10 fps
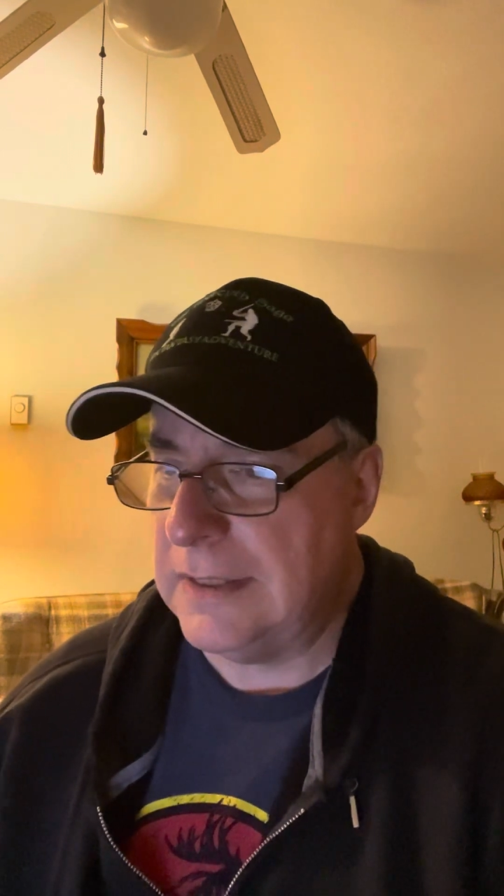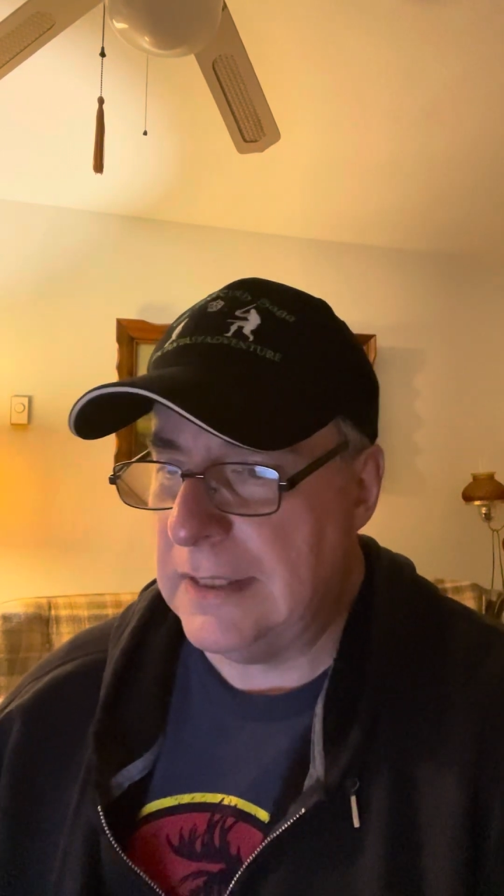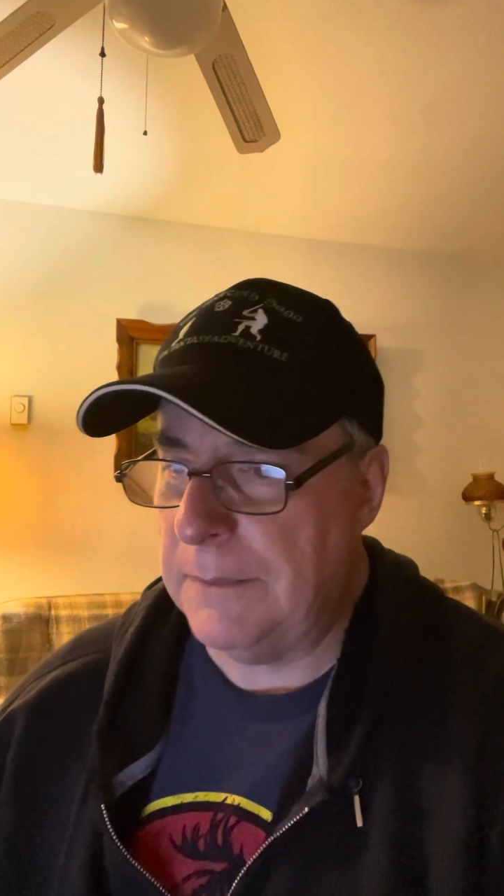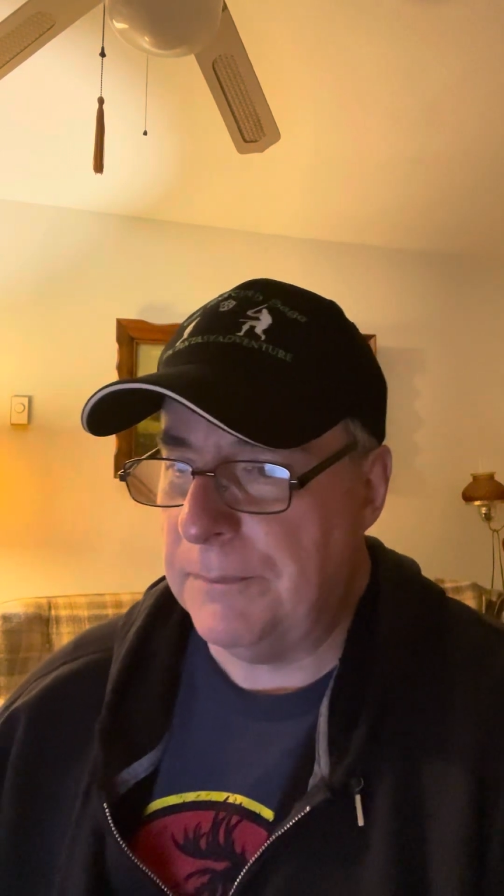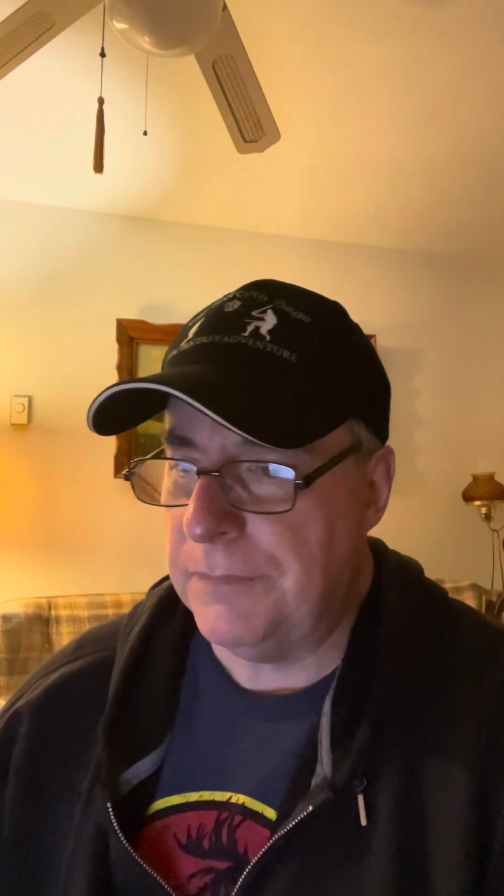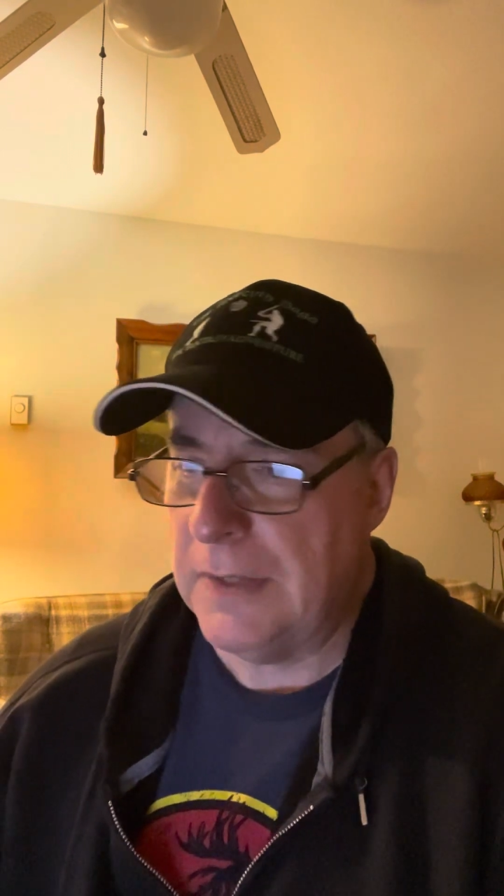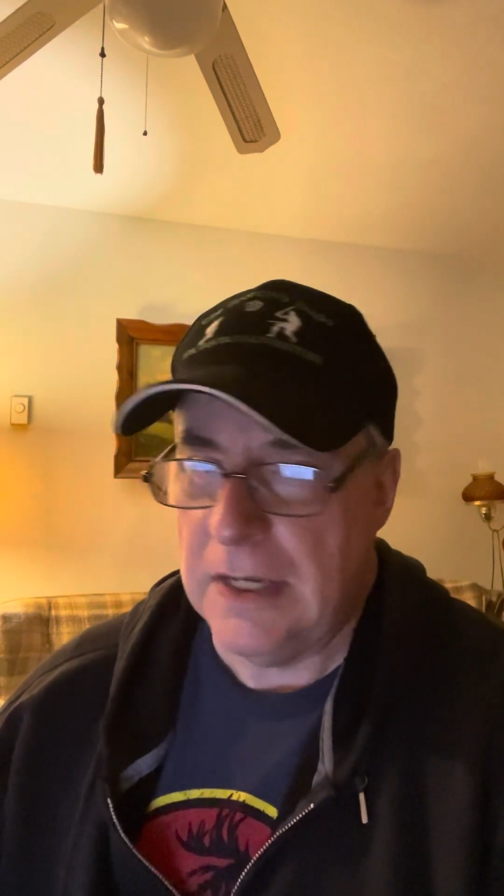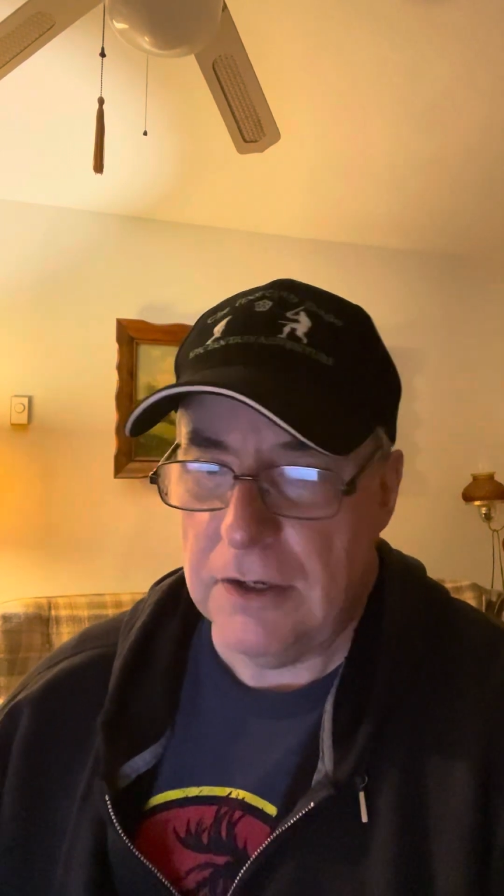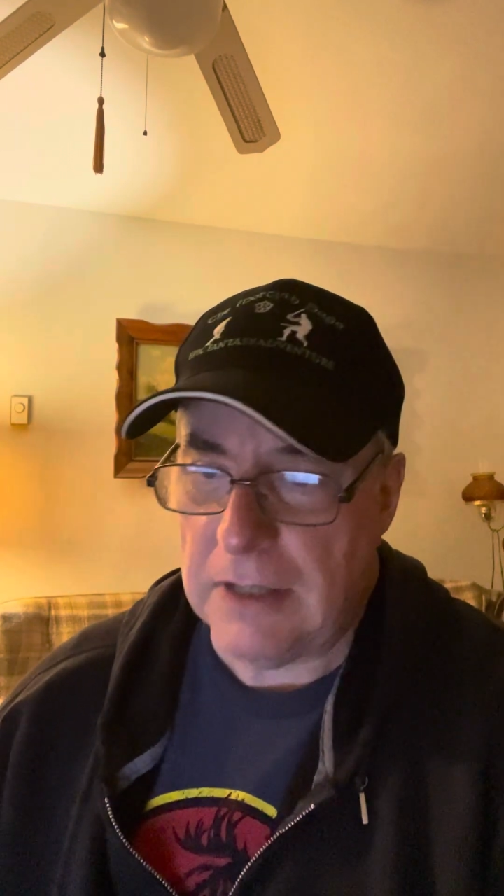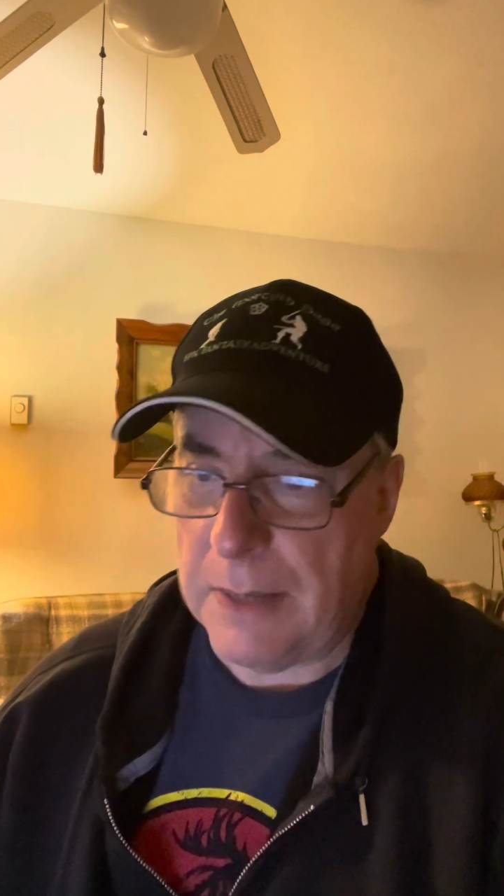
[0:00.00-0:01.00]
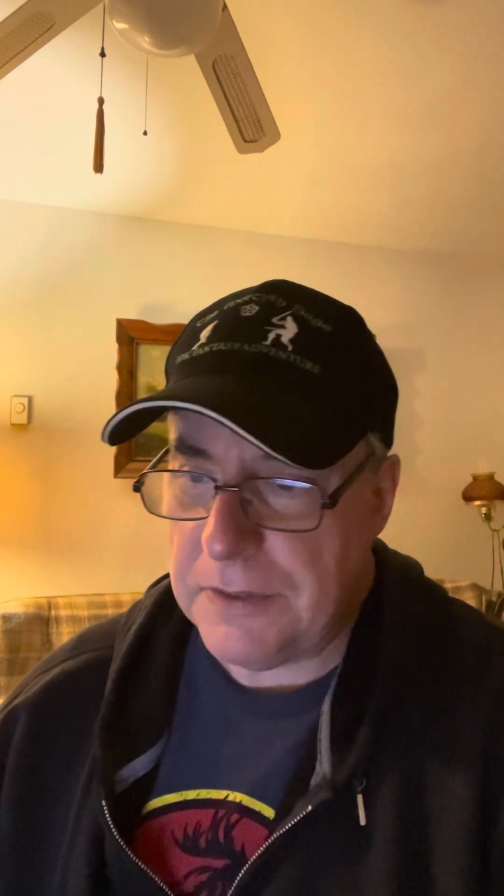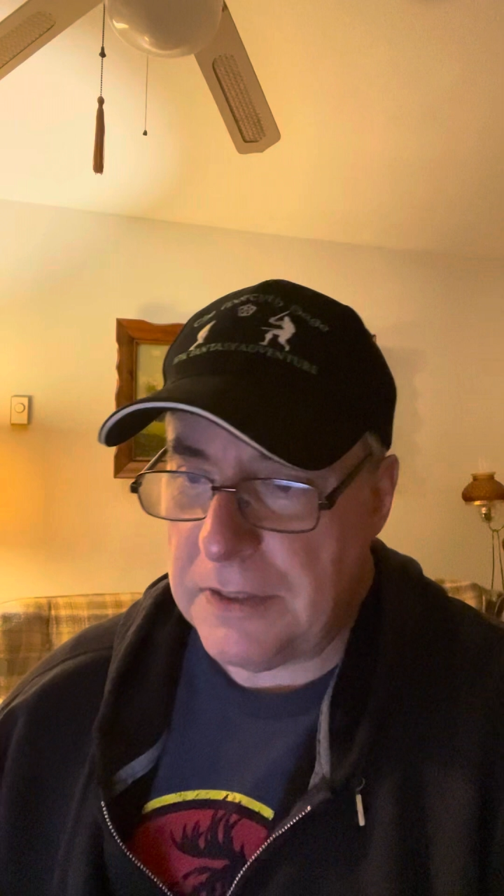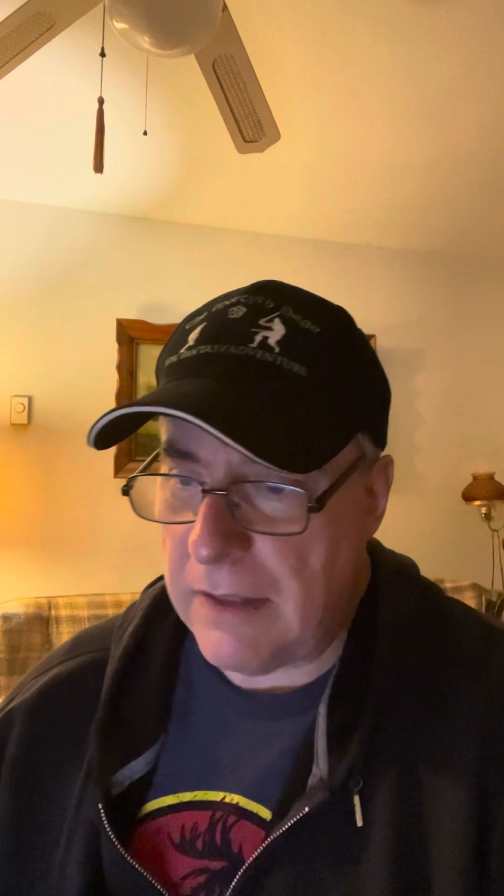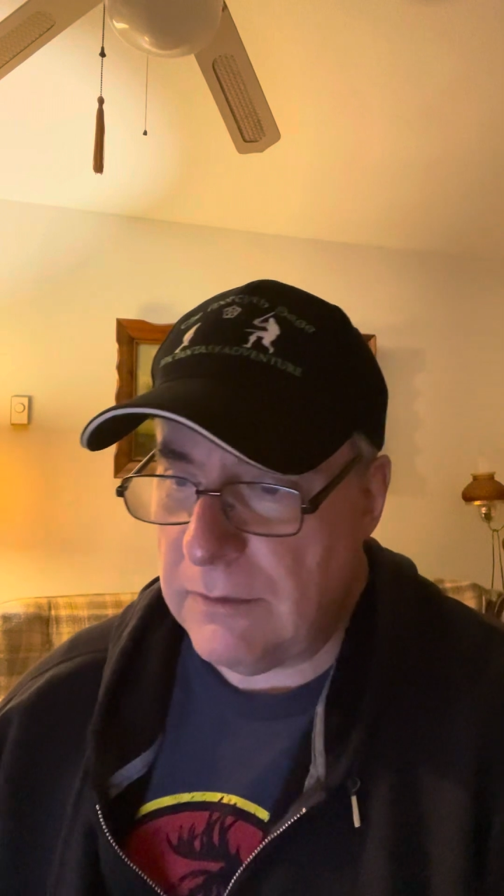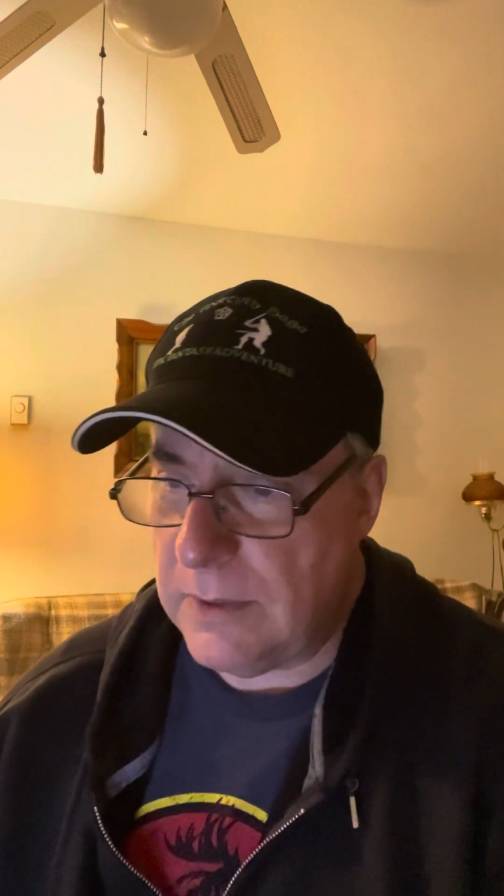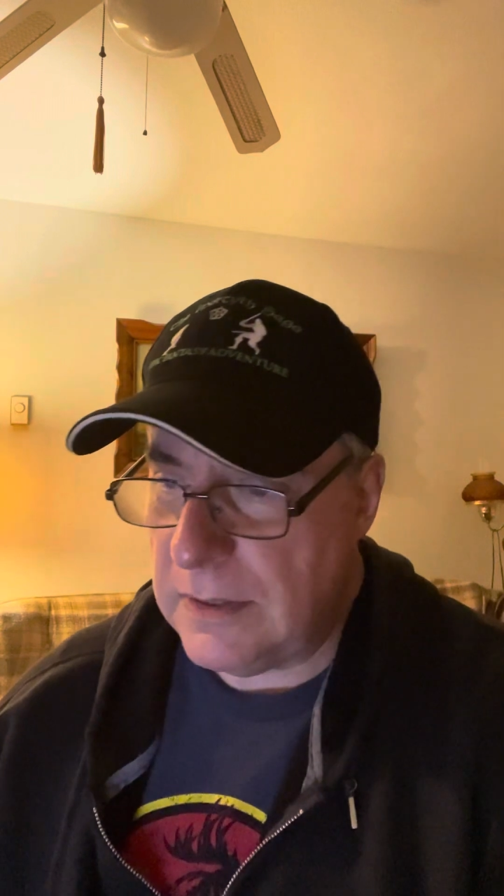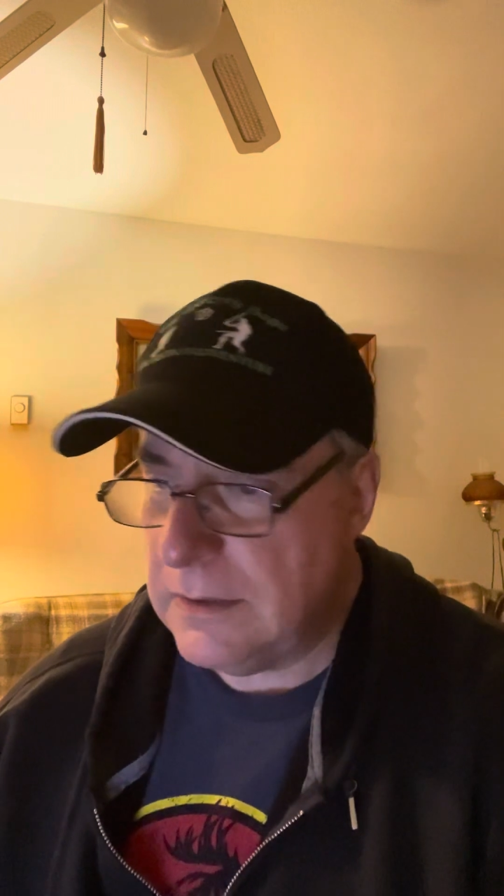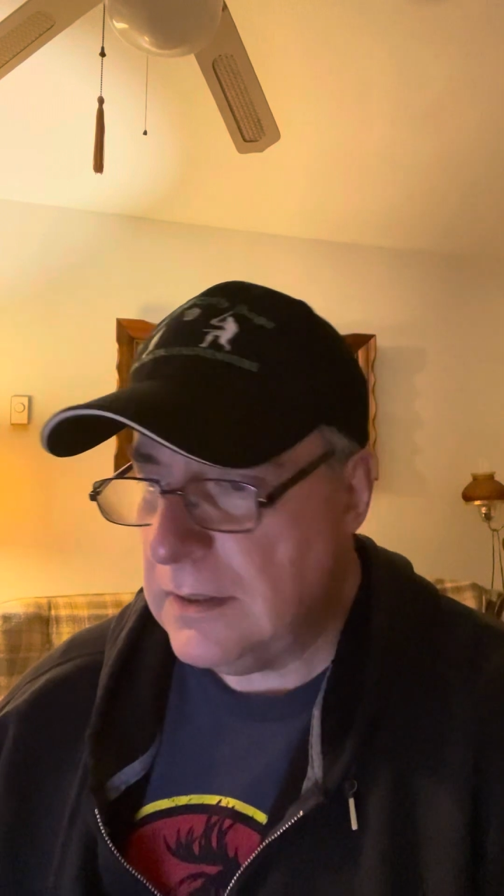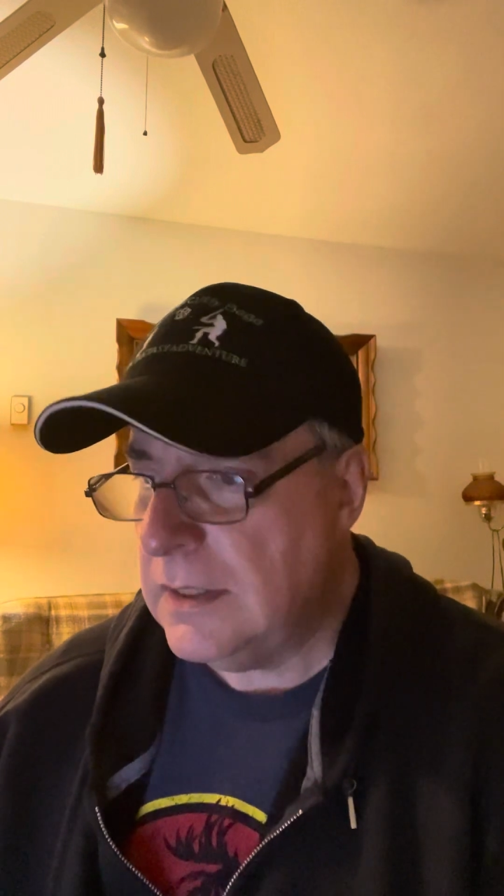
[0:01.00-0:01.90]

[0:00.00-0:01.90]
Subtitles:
again. "Here comes another one!"